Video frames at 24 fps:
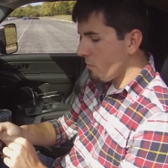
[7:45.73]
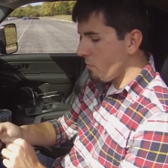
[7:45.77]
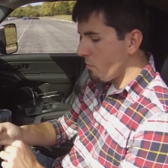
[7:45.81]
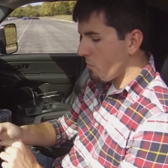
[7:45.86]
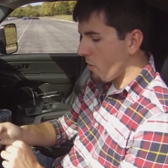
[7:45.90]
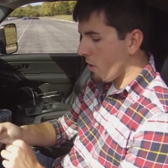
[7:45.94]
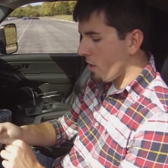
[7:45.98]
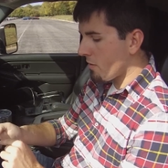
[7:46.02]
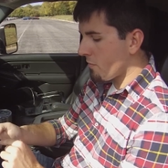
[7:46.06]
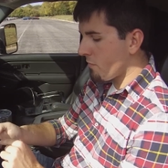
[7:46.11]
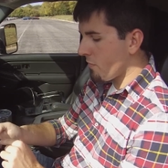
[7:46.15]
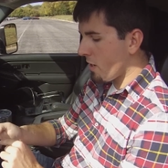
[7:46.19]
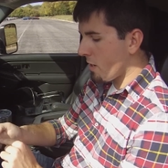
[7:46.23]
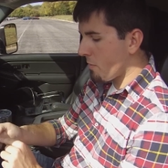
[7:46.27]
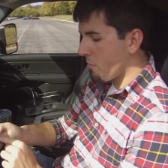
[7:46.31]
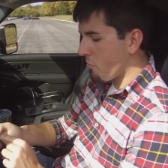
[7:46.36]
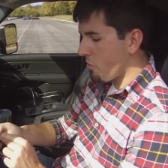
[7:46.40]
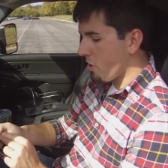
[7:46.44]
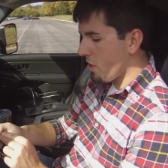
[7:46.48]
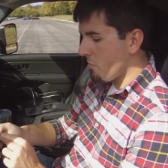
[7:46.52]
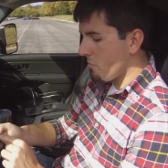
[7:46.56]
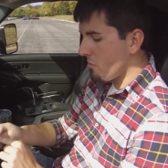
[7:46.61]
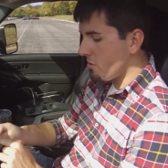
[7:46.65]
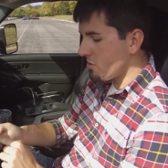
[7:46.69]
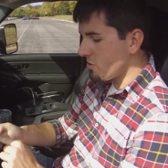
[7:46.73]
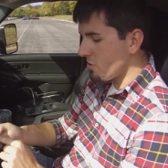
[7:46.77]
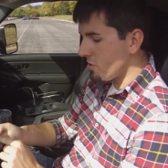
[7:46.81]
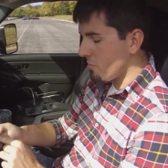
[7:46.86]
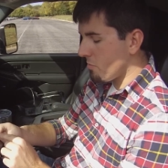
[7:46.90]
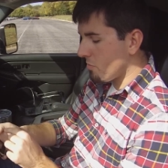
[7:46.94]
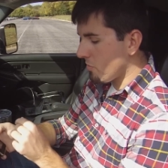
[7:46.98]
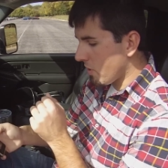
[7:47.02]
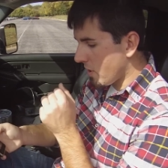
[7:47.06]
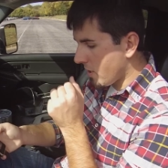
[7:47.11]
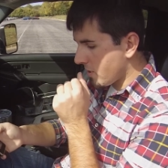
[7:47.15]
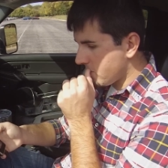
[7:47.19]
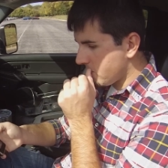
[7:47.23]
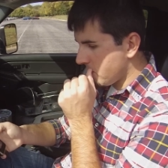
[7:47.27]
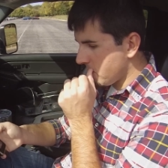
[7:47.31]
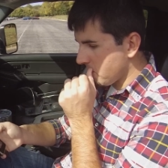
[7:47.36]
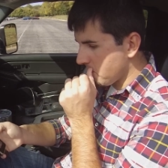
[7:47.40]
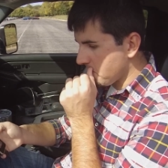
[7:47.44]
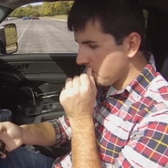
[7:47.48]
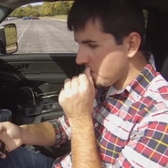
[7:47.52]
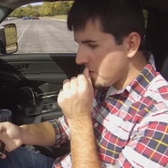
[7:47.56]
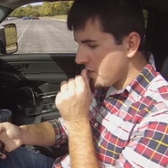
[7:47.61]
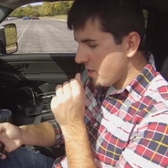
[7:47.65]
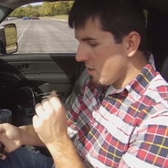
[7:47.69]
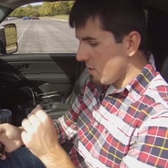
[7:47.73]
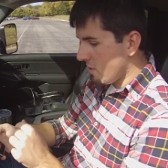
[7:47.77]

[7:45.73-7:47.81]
modify parameters, and apply tune.